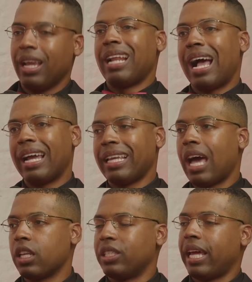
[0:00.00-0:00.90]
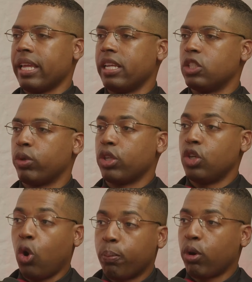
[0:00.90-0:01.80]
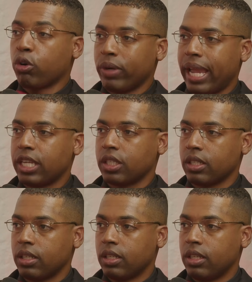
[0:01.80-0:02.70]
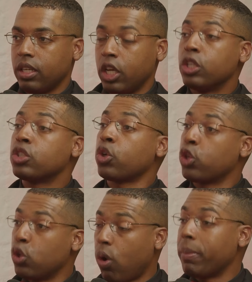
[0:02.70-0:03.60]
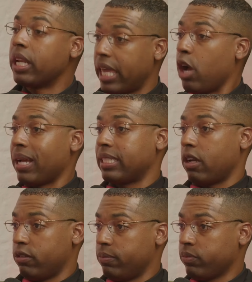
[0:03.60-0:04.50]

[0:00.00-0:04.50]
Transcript: an ideology that ends with no procreation. So you want me to kill myself.